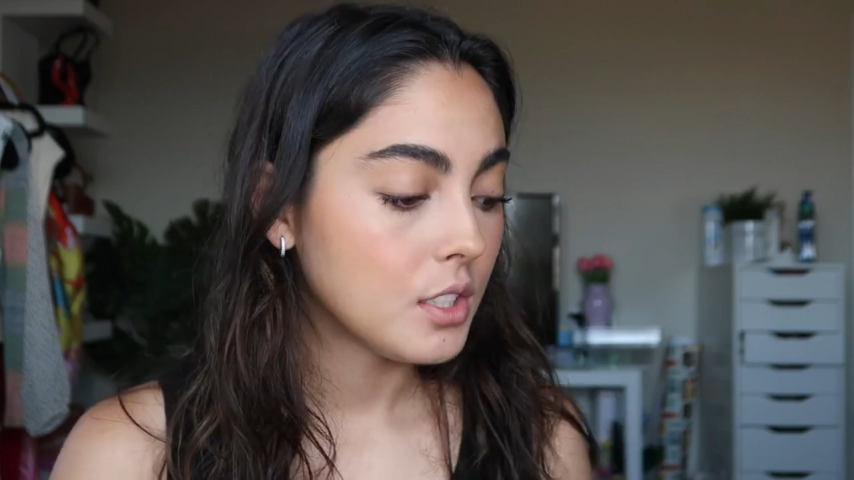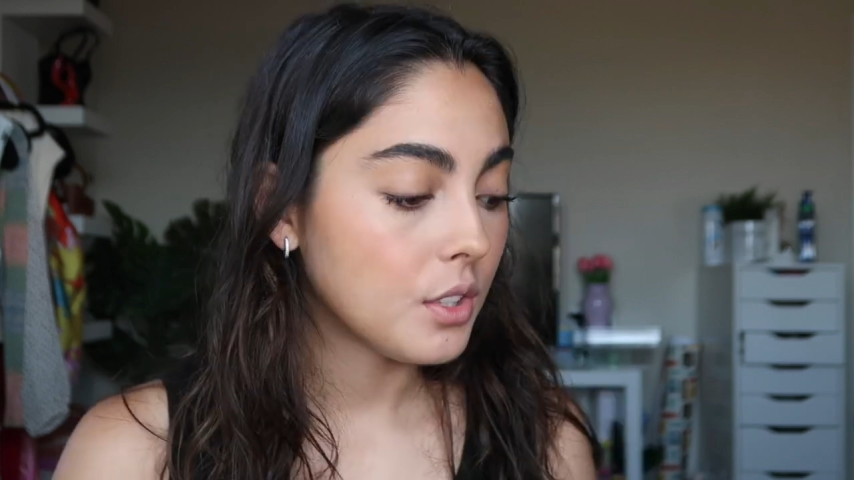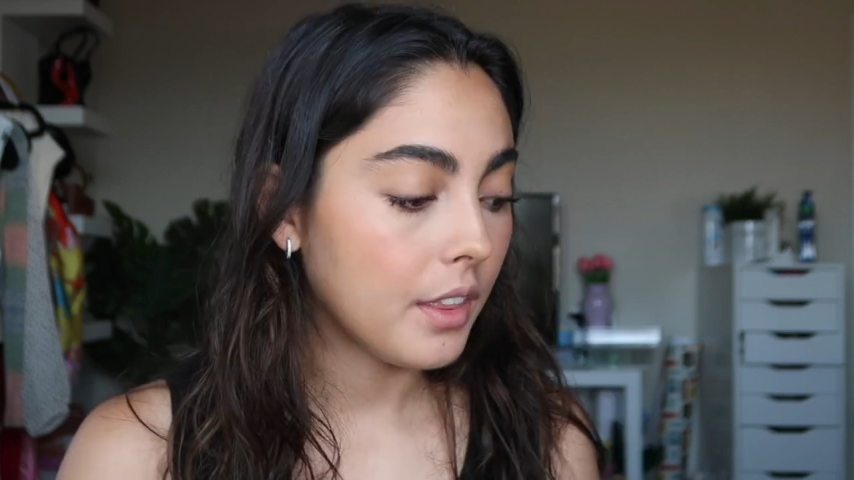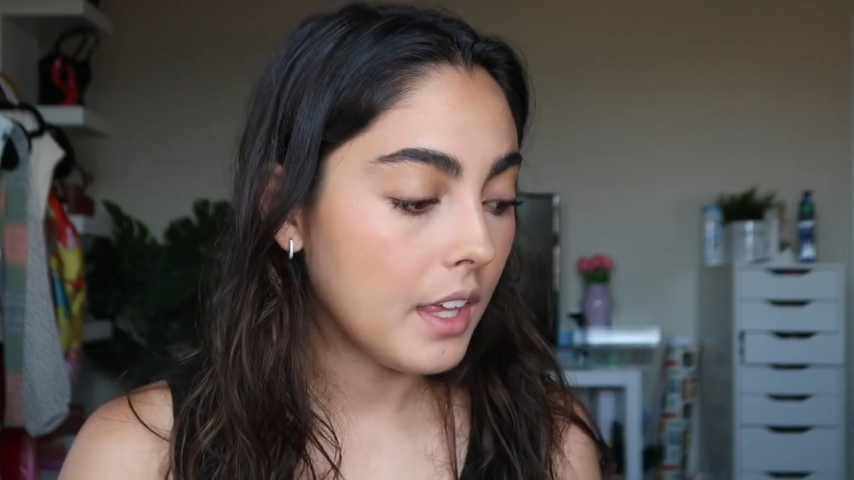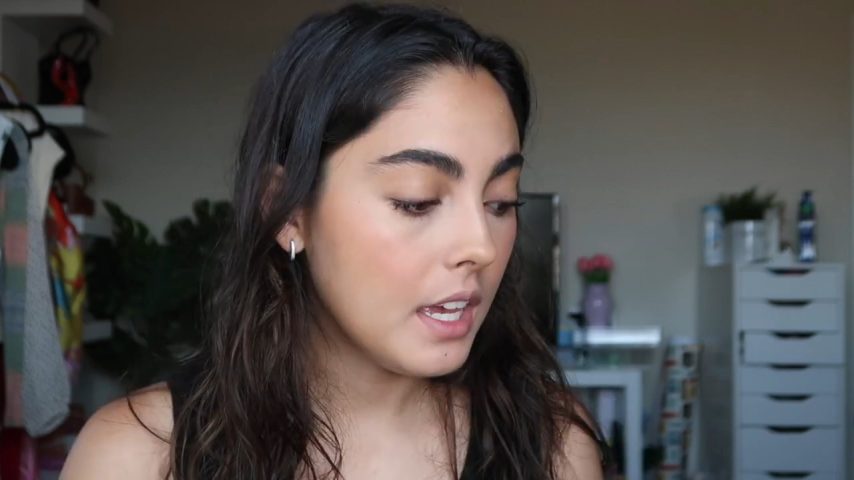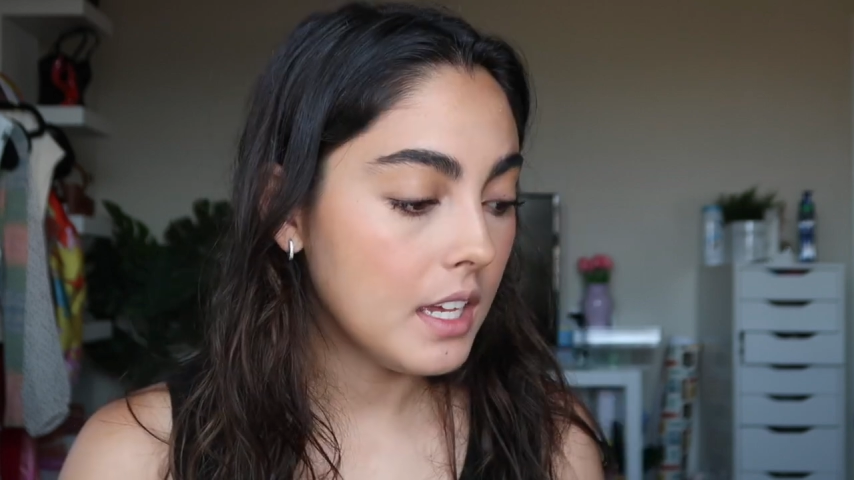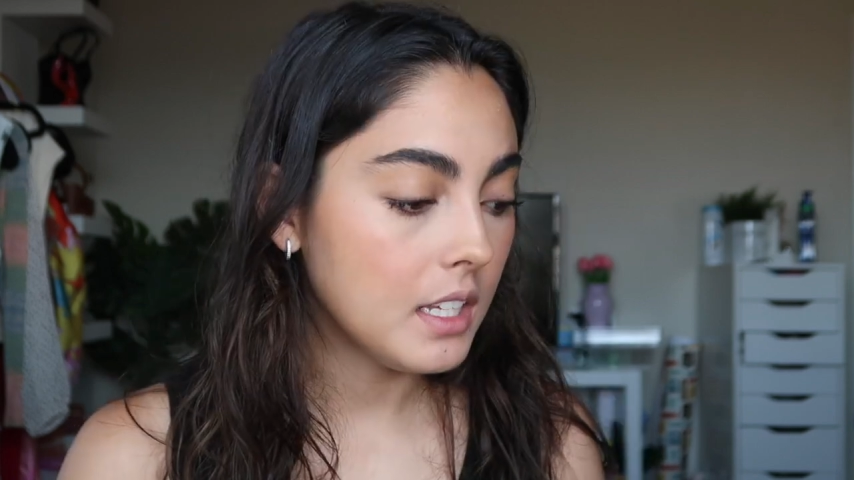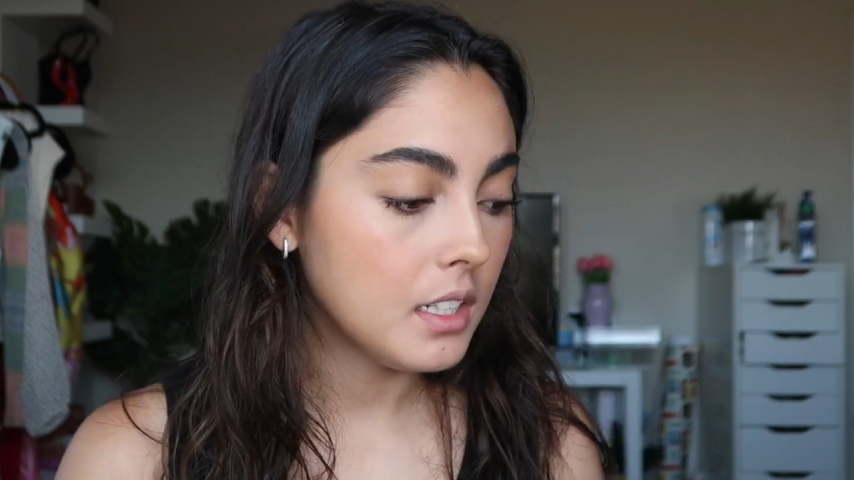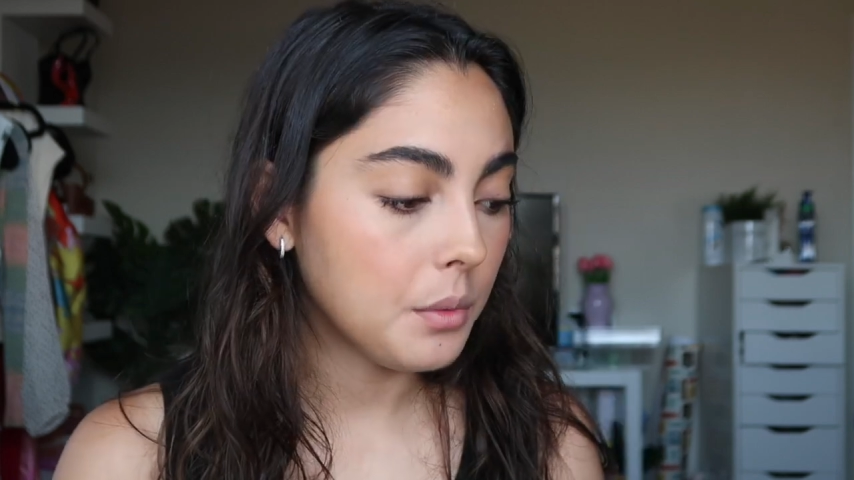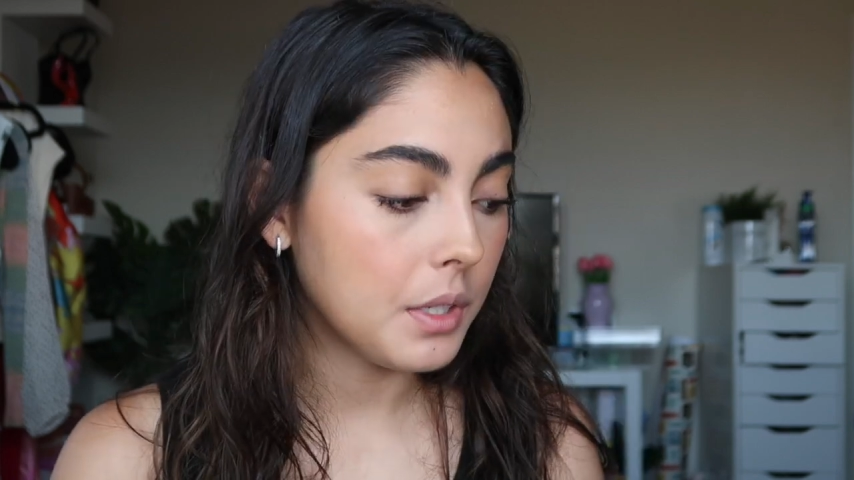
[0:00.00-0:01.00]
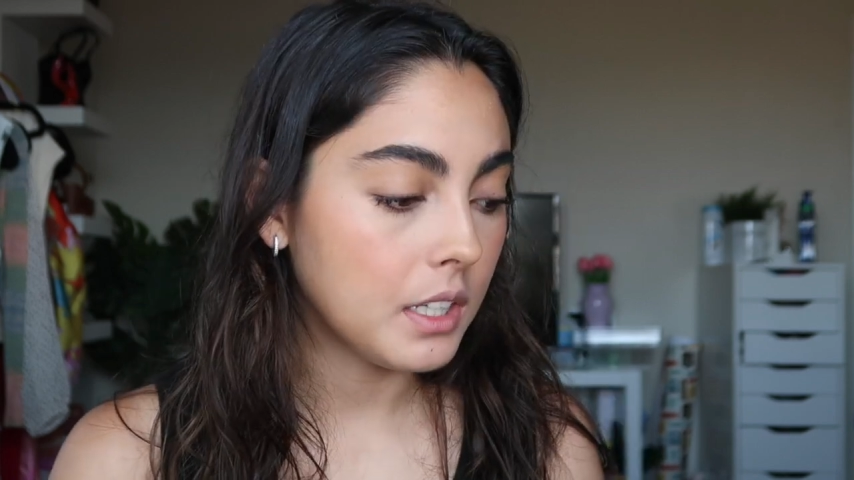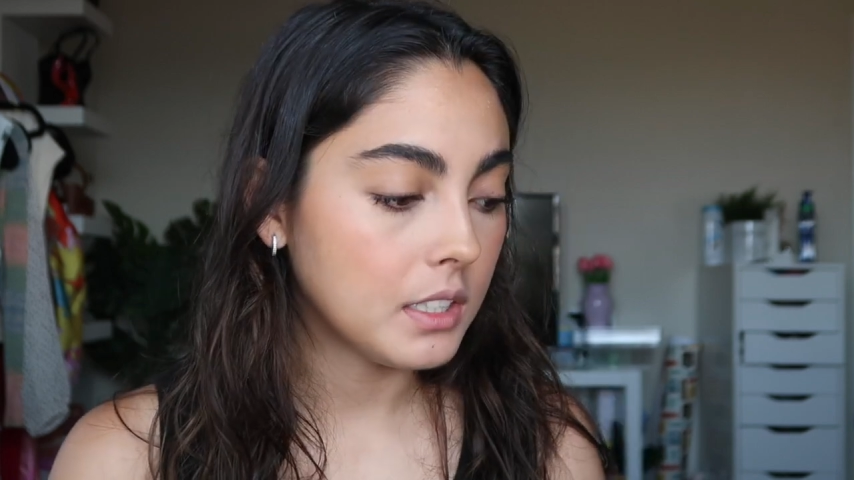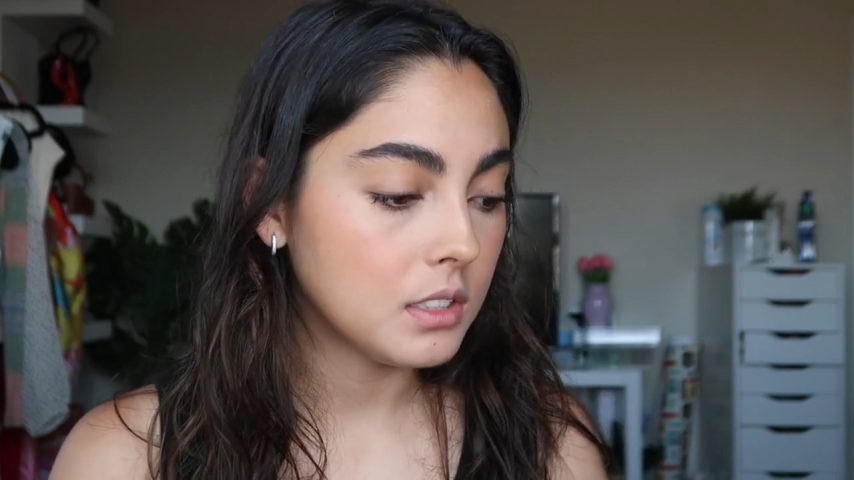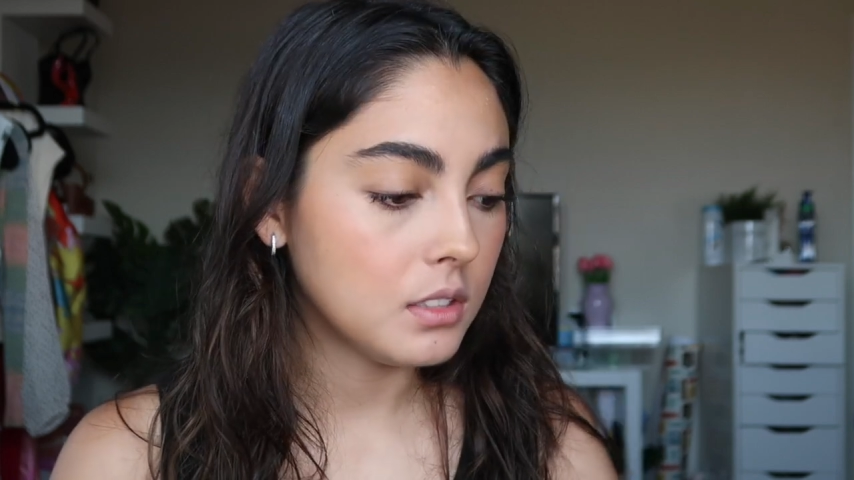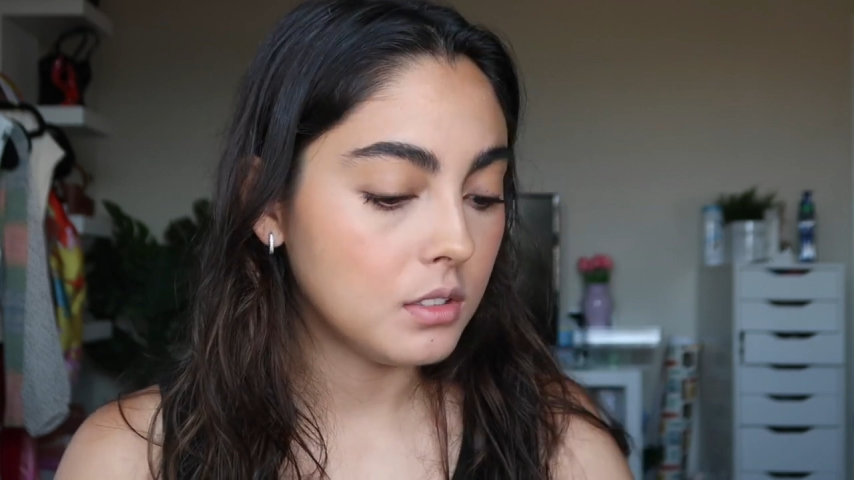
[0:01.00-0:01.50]
So then what I
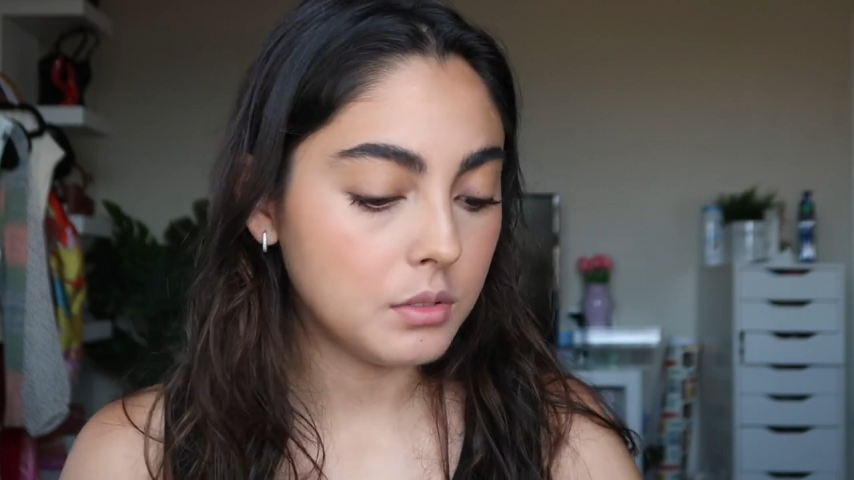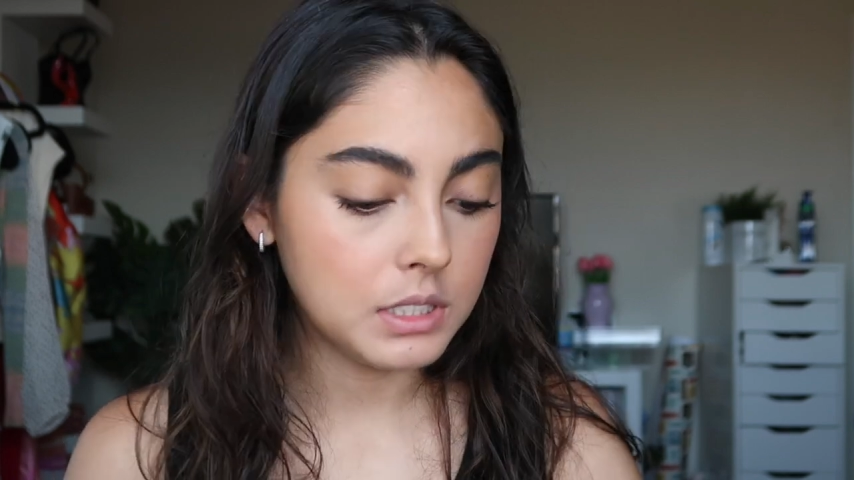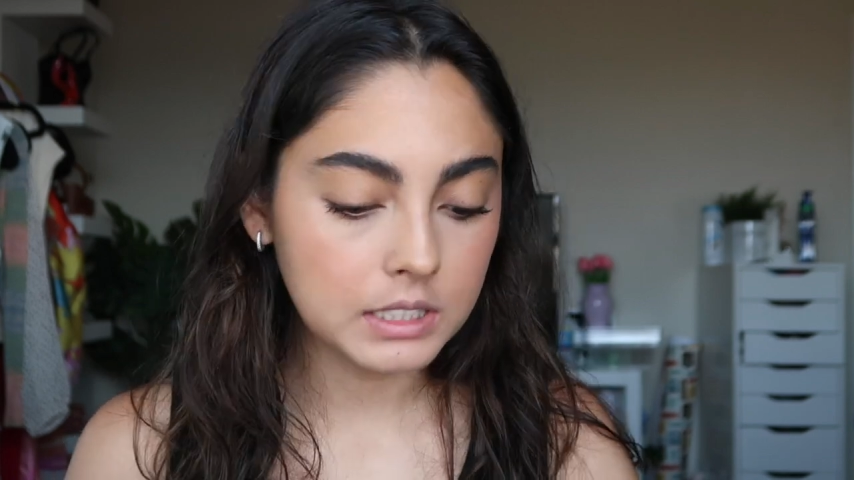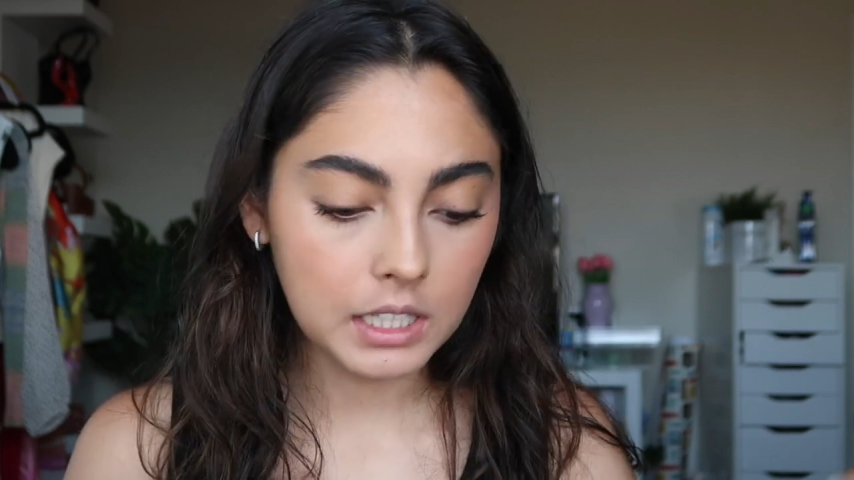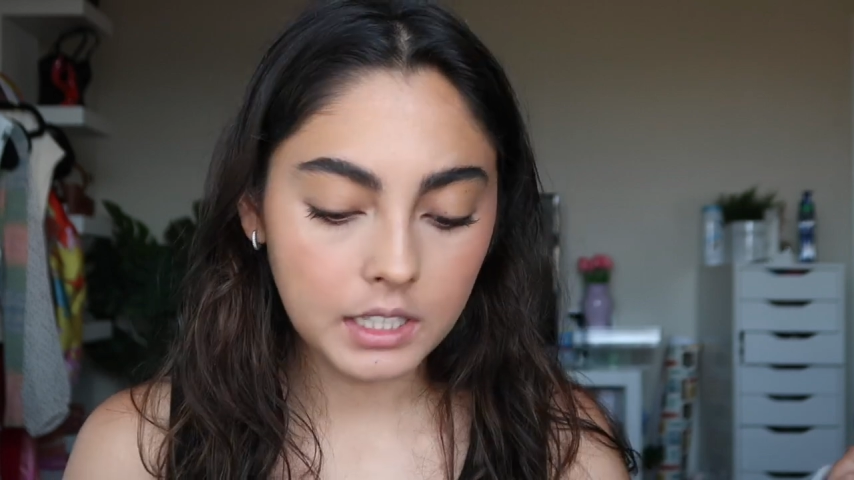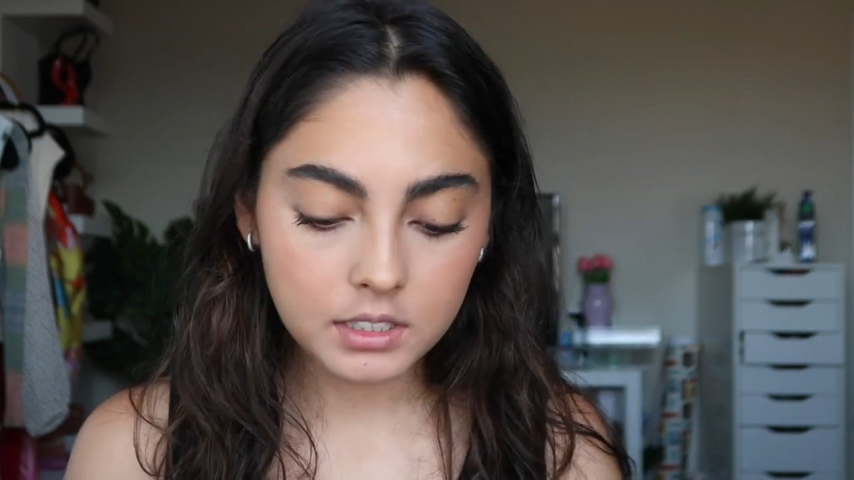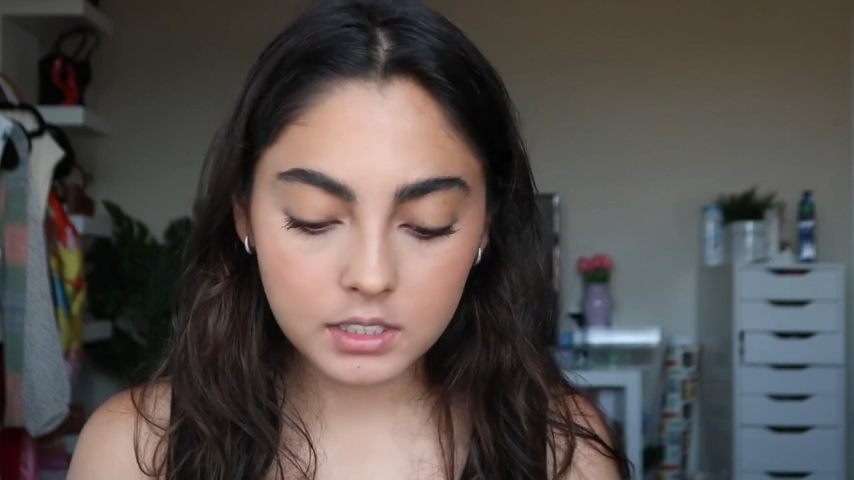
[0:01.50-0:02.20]
like to do is I like